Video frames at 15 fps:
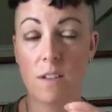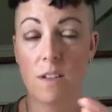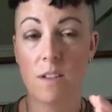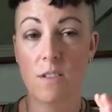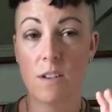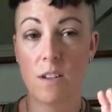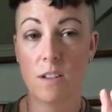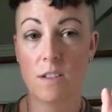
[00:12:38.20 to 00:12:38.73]

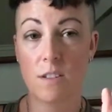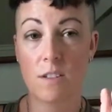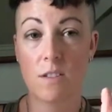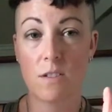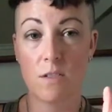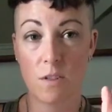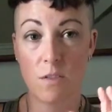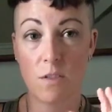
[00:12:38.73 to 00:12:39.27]
you can
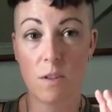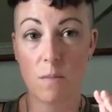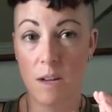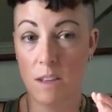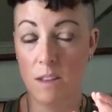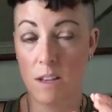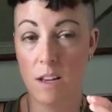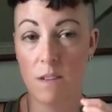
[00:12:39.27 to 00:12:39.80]
just slowly
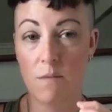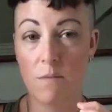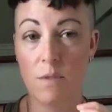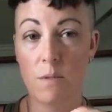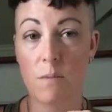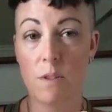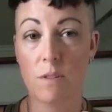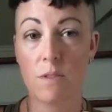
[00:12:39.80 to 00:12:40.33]
make the canned
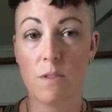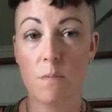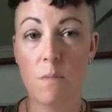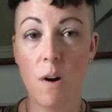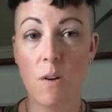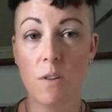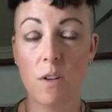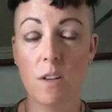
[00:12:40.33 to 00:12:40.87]
food meal
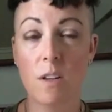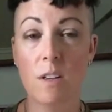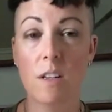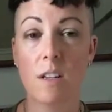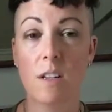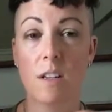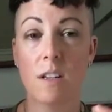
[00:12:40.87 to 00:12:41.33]
smaller